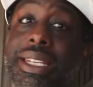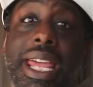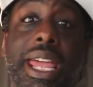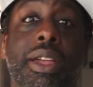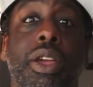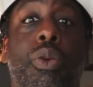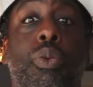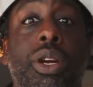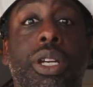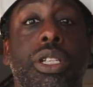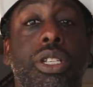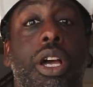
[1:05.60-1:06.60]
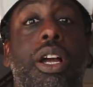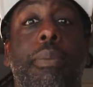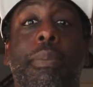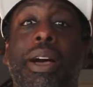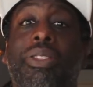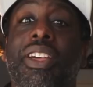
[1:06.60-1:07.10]
Today, we're gonna talk
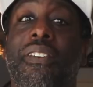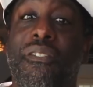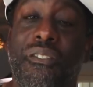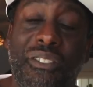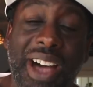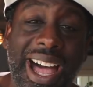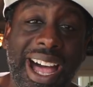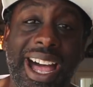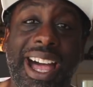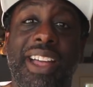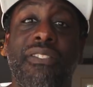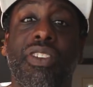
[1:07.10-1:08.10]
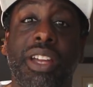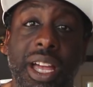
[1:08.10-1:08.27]
about the five